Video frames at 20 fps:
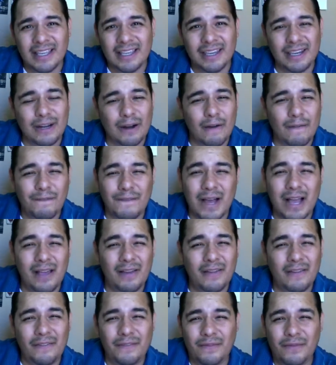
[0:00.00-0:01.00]
you know,
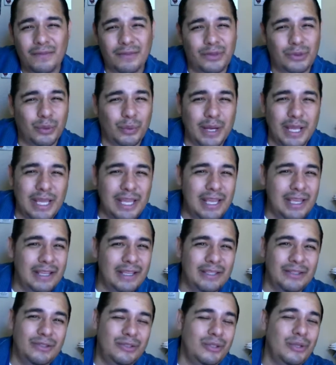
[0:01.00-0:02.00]
5, 3,
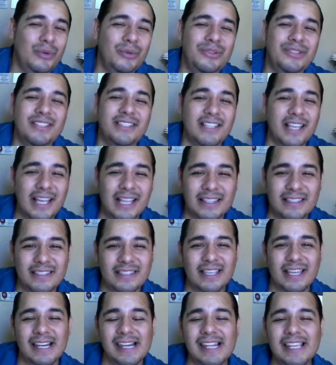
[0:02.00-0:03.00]
2
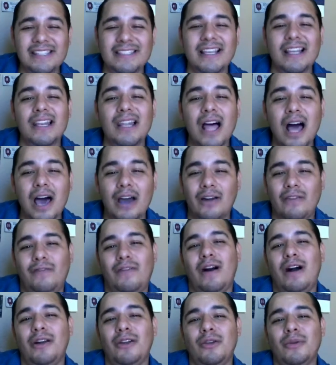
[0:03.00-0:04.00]
cents. It needs a lot of
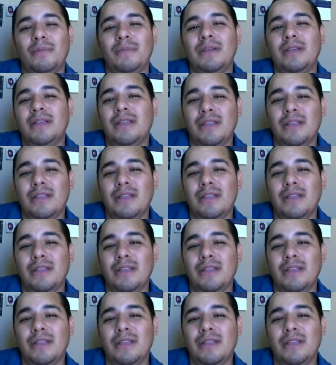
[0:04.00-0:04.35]
volume.